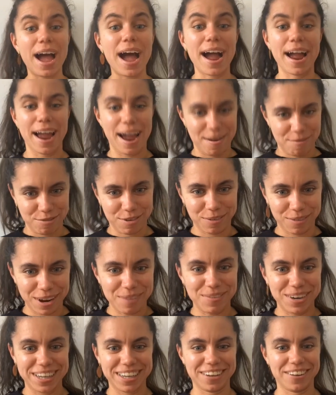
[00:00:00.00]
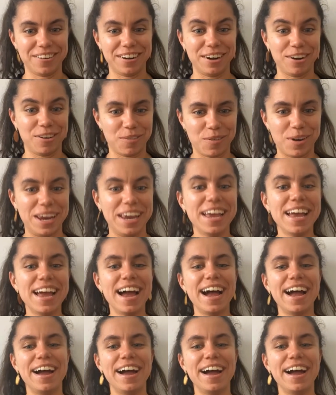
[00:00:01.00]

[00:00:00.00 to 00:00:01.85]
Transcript: I am from Cambridge, sorry, not we.